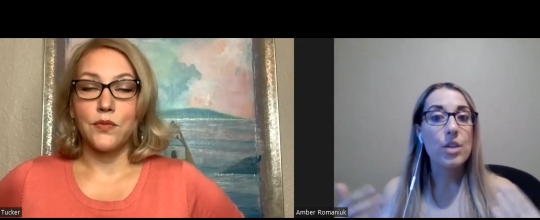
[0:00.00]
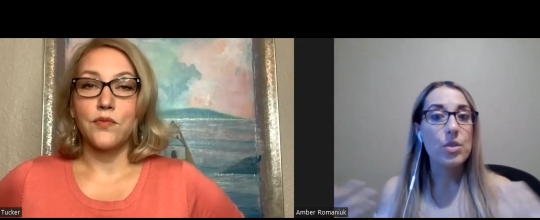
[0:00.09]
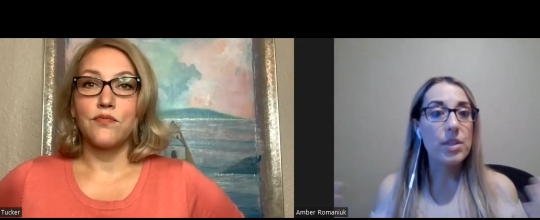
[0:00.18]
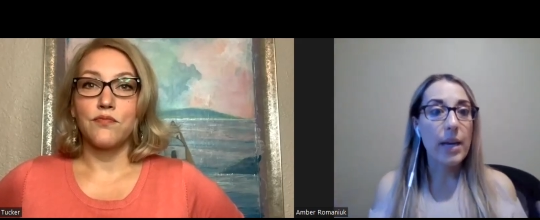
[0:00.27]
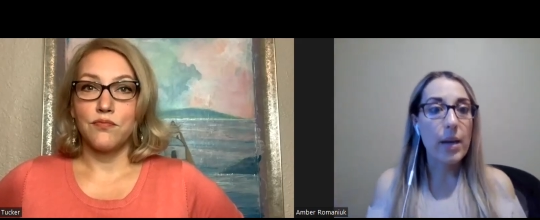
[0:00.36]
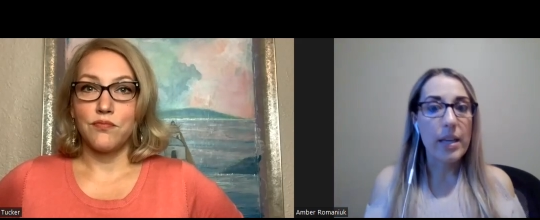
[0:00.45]

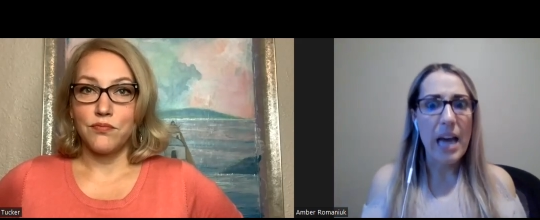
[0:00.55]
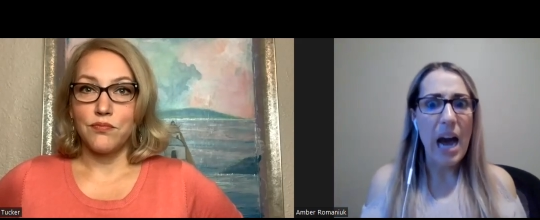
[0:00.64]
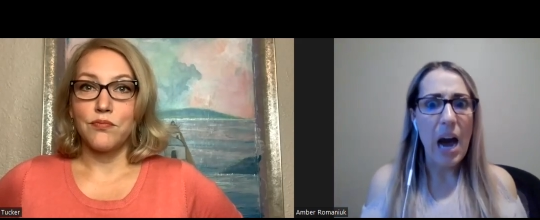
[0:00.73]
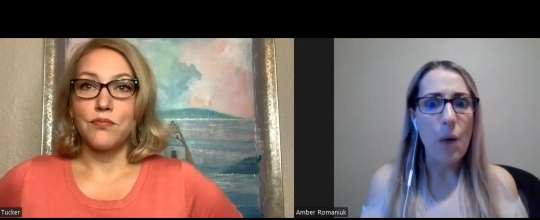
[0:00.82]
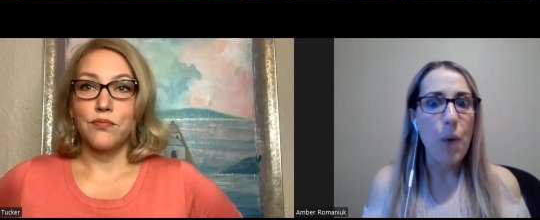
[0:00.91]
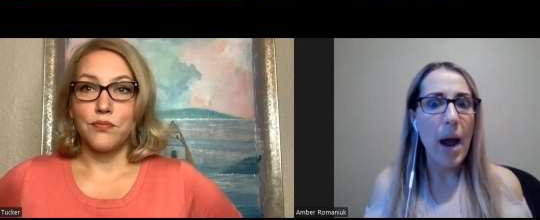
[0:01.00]
Speaker 1: So it's like,
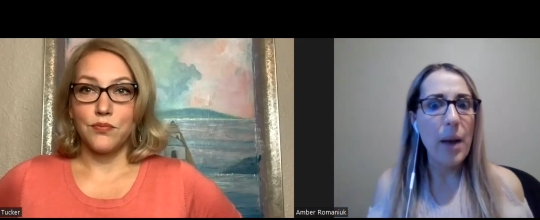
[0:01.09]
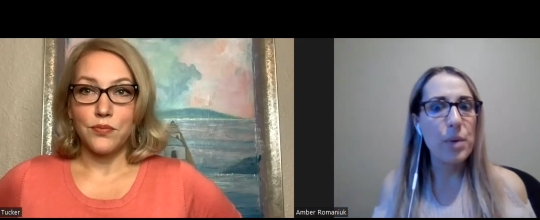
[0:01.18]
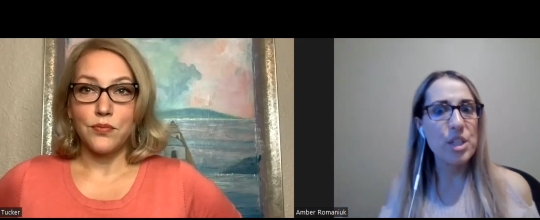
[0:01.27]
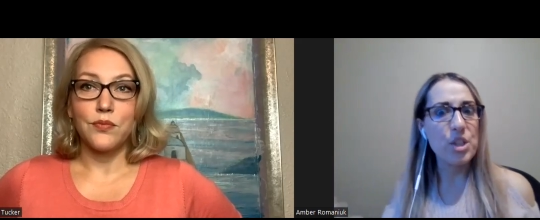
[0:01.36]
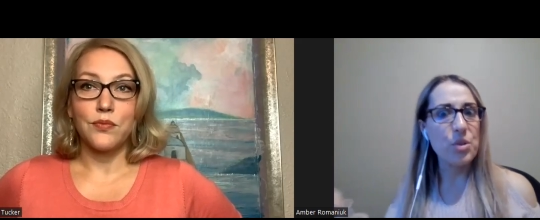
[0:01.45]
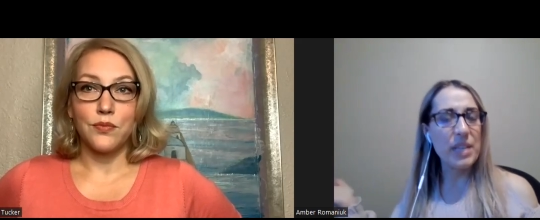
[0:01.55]
yeah, why
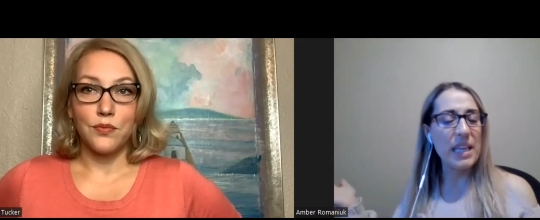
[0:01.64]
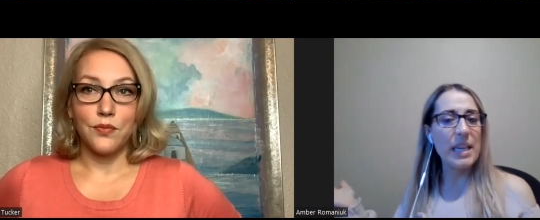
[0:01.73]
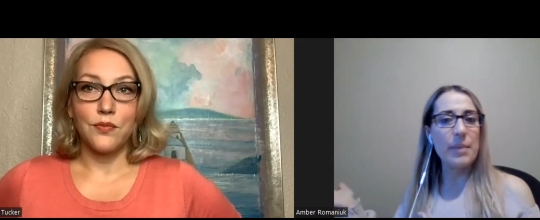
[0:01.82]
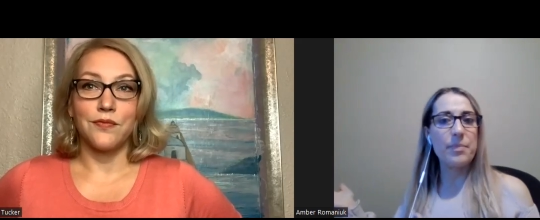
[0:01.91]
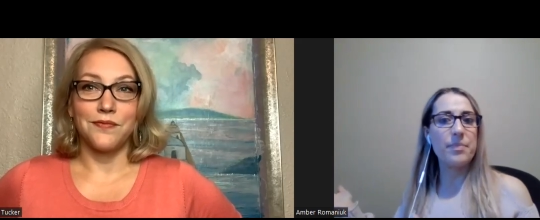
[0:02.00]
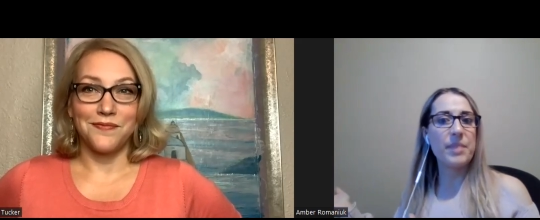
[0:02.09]
would you
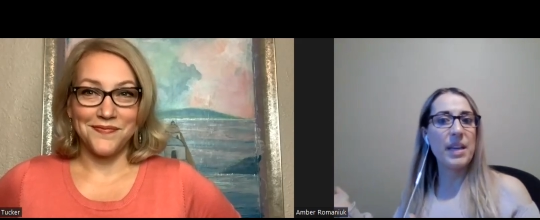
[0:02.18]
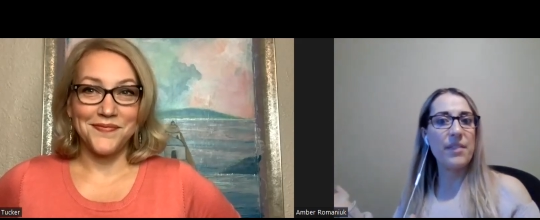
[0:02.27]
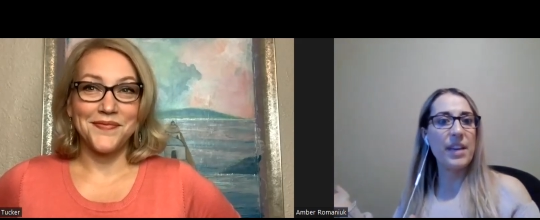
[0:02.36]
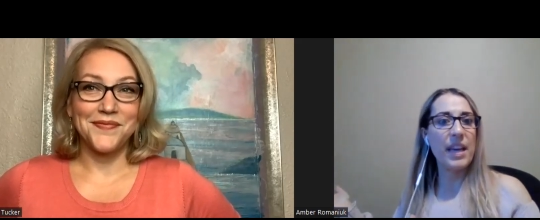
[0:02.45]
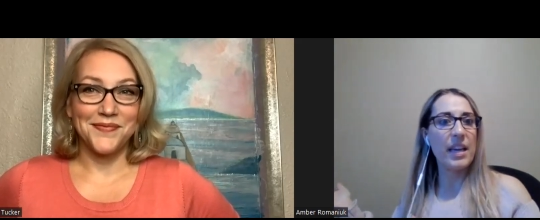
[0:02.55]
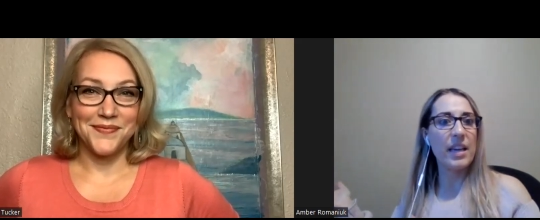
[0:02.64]
keep
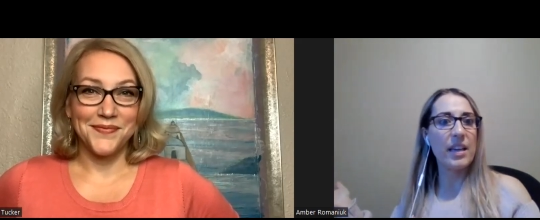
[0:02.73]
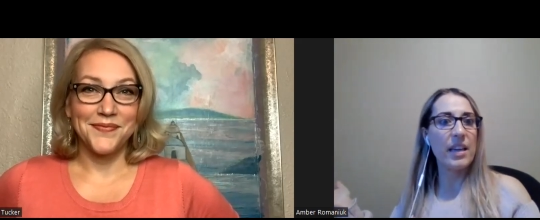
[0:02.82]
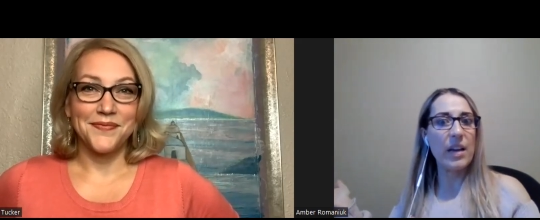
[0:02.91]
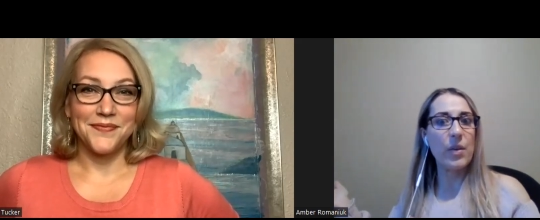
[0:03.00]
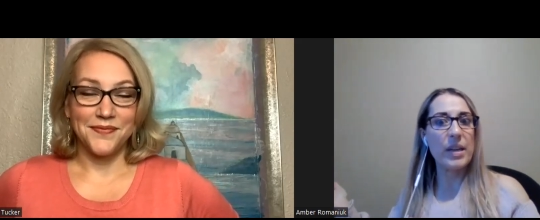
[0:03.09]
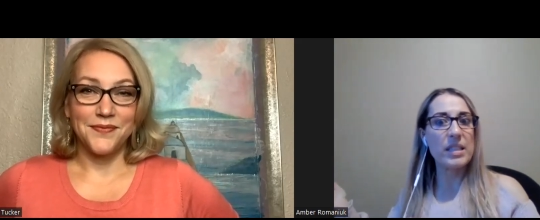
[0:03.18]
giving
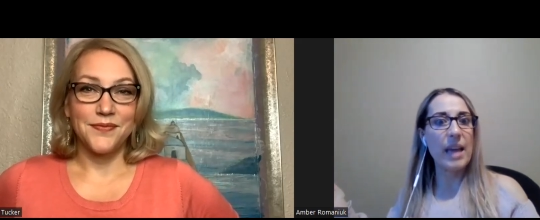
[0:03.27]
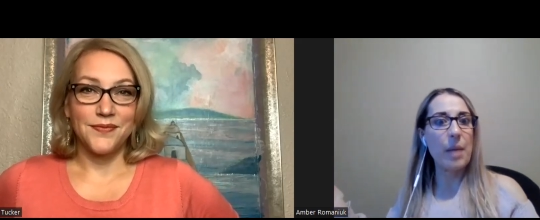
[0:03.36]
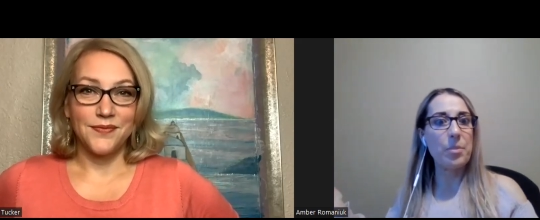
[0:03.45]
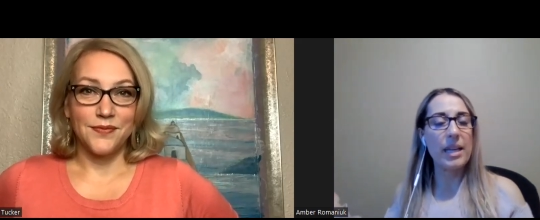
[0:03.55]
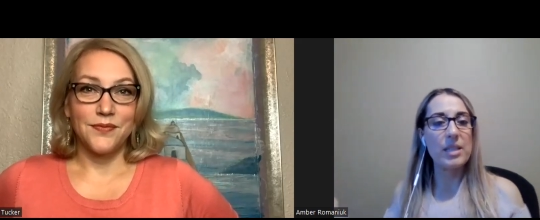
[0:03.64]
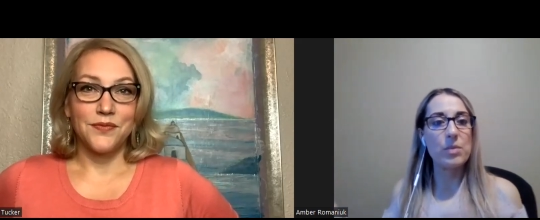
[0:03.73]
and going to
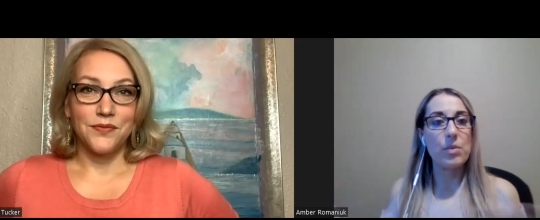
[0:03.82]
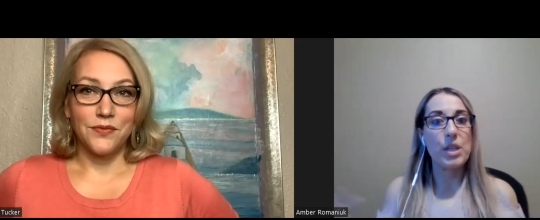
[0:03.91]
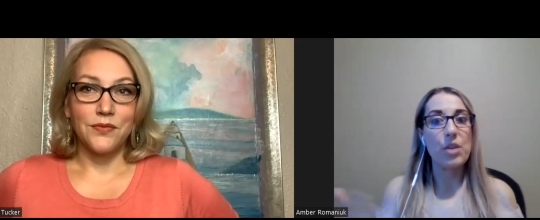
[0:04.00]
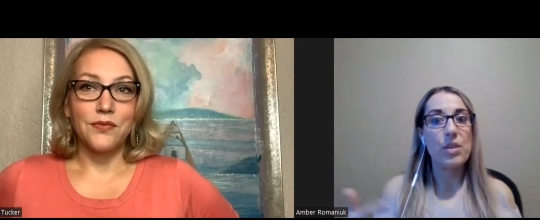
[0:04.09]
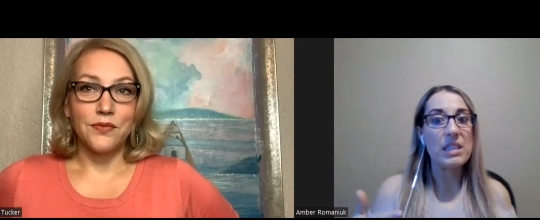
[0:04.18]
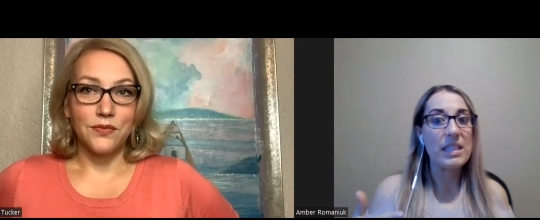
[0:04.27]
that place when
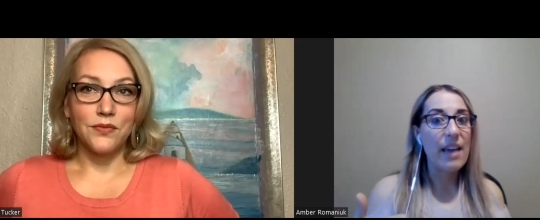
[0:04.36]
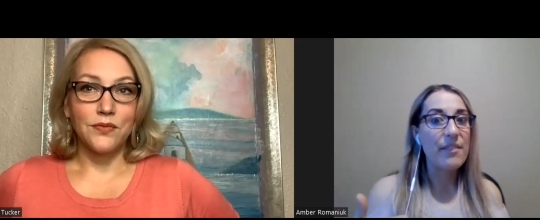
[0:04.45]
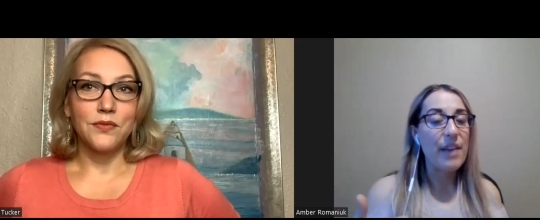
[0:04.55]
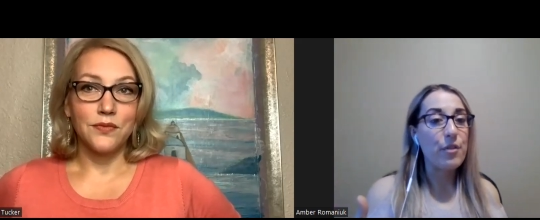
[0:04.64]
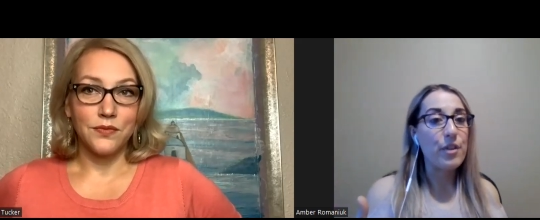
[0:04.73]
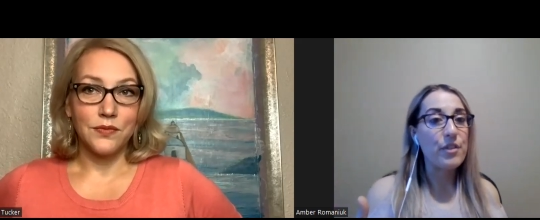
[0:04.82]
you can save
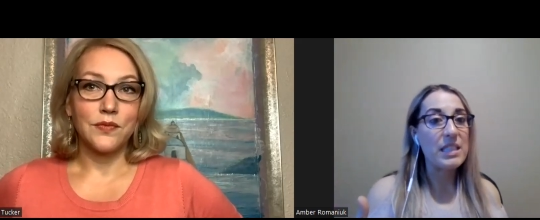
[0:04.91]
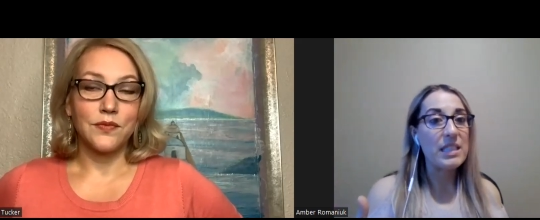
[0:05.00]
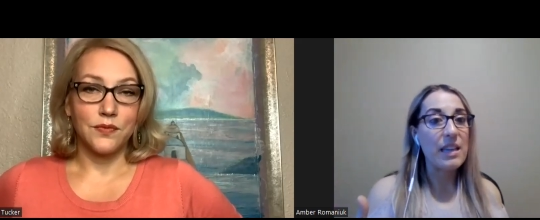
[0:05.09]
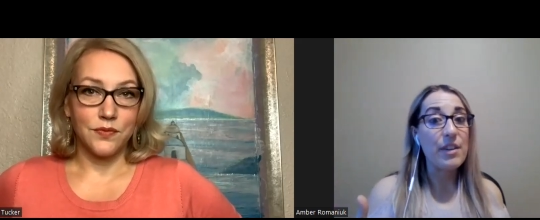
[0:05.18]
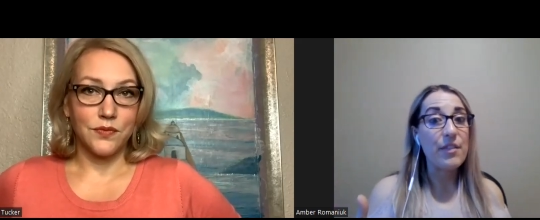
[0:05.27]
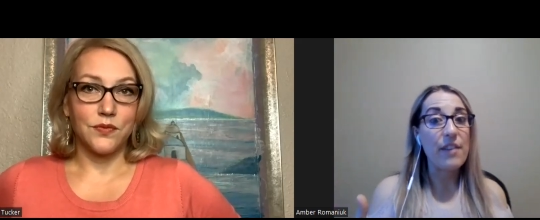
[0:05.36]
now 50
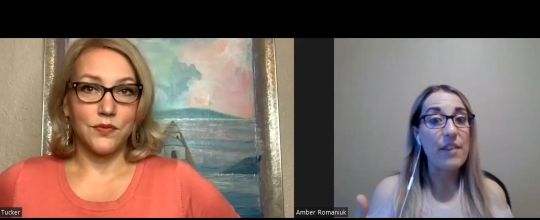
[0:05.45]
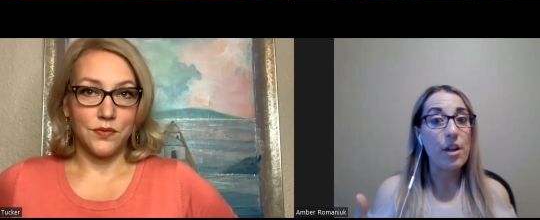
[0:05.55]
75